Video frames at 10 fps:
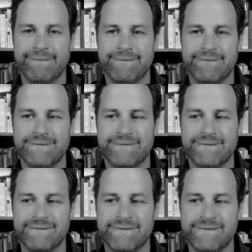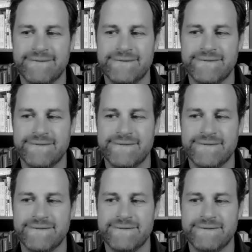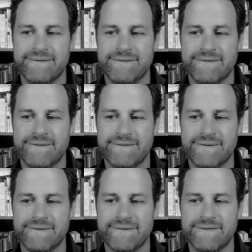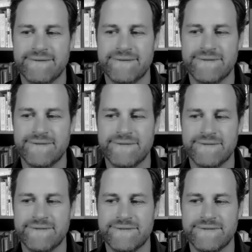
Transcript: [no speech]